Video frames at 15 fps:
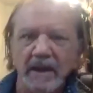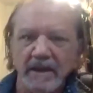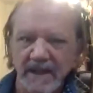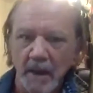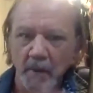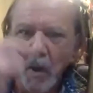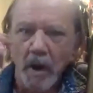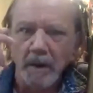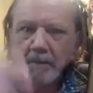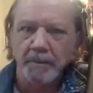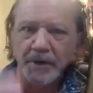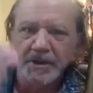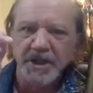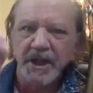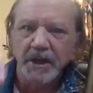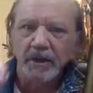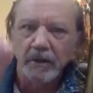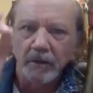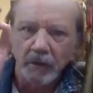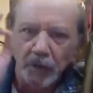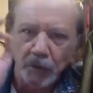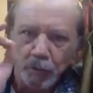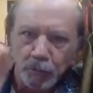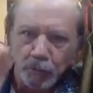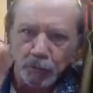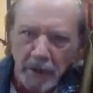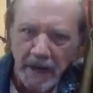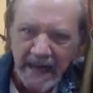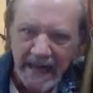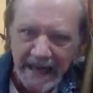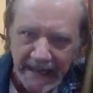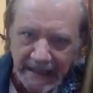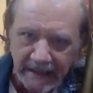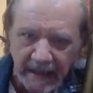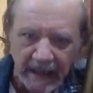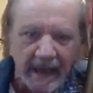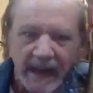because I want a particular green.